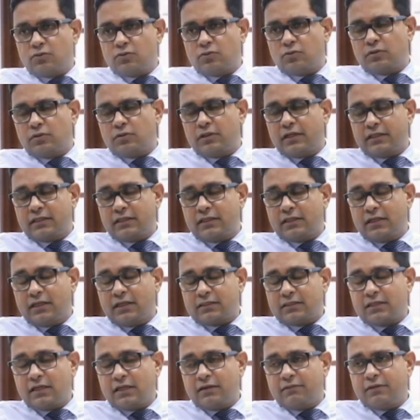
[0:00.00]
to get the
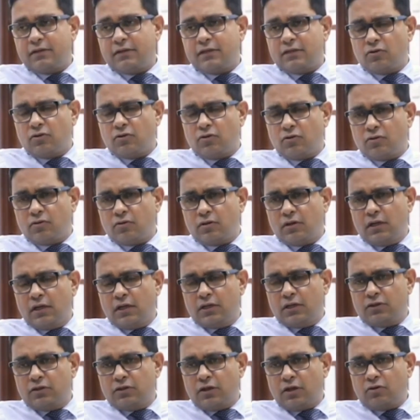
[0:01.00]
next level.
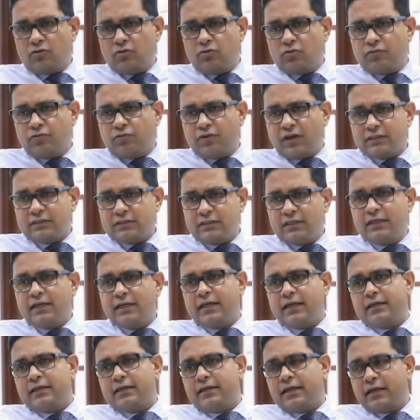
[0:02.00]
You have to
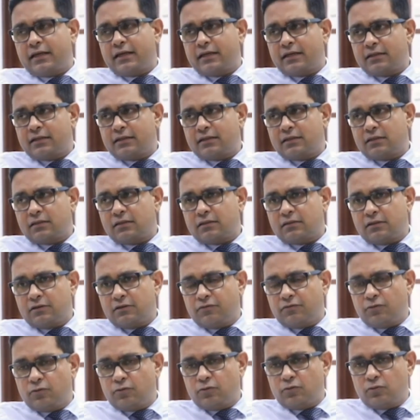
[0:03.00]
facilitate that.
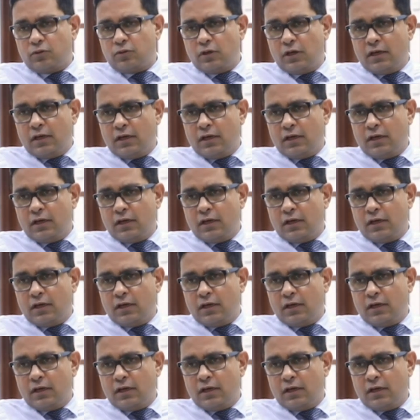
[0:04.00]
If you